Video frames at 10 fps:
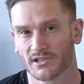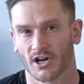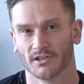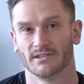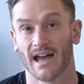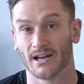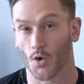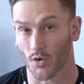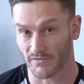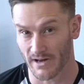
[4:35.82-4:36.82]
is called
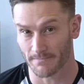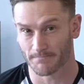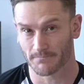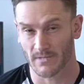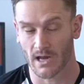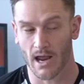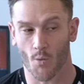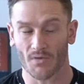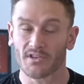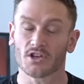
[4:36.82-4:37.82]
dynorphin. Okay,
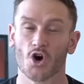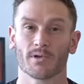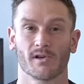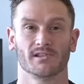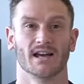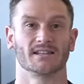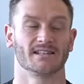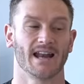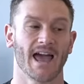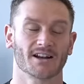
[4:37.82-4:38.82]
and what this opioid does
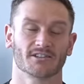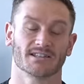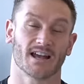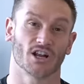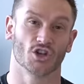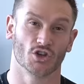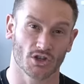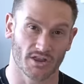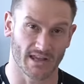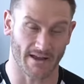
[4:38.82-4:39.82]
is it actually is not a
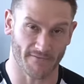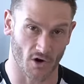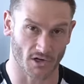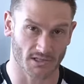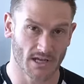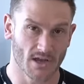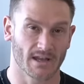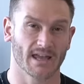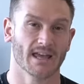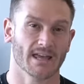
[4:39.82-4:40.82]
good thing at first.
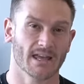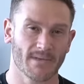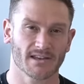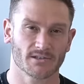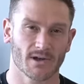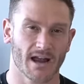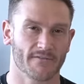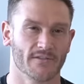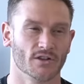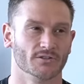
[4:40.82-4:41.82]
Okay, it makes you kind
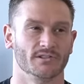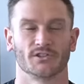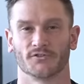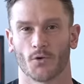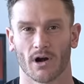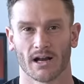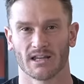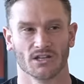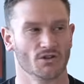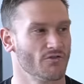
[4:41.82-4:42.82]
of feel dysphoric.
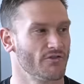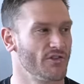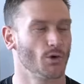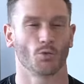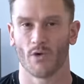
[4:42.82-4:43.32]
You don't feel